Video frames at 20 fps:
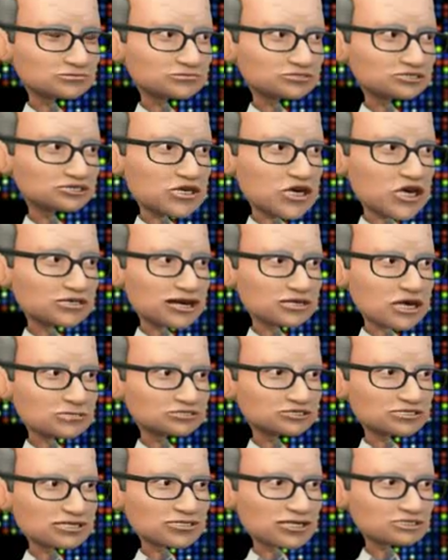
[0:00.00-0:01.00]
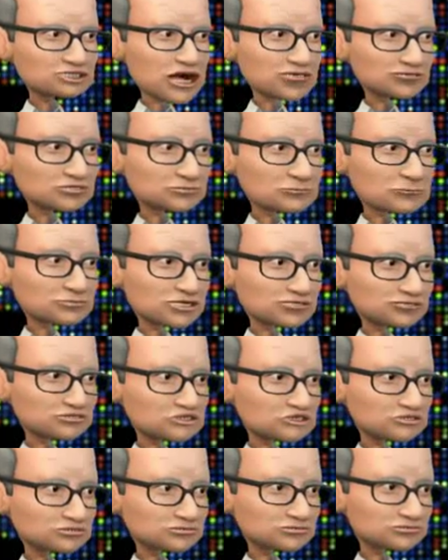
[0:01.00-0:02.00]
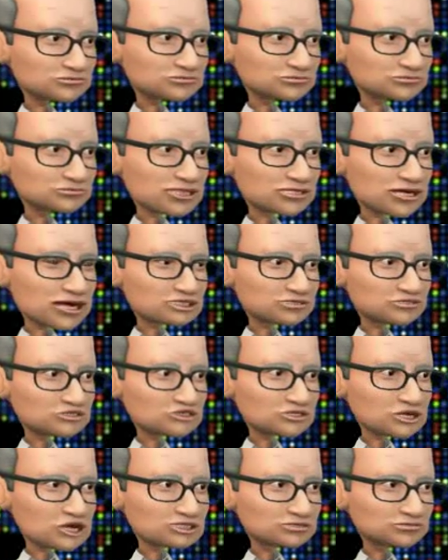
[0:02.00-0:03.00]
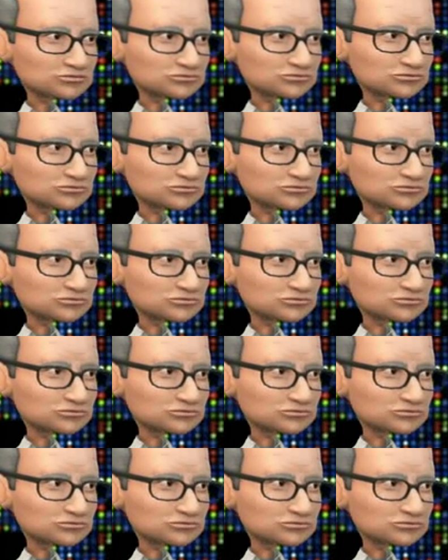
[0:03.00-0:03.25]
So I am sitting on the bench, like a jerk,